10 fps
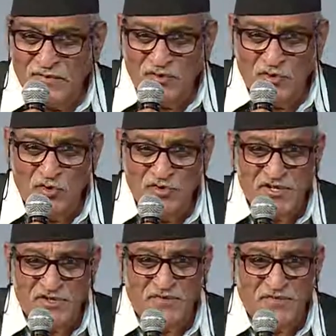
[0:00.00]
News
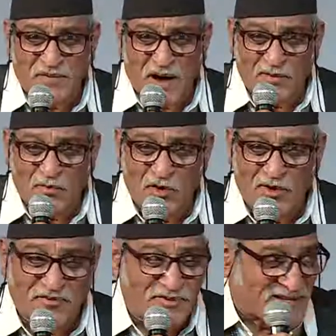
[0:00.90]
is far more
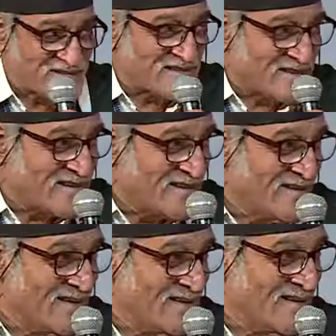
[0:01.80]
fictional
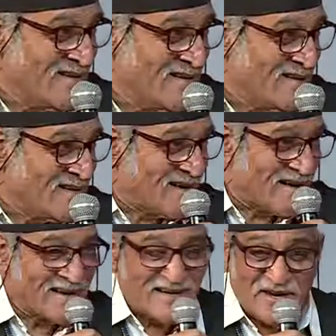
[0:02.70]

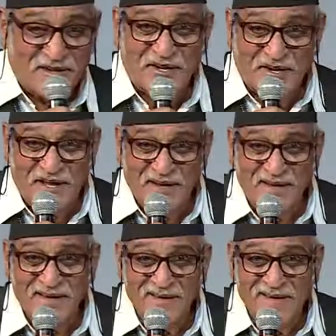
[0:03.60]
and so entertaining.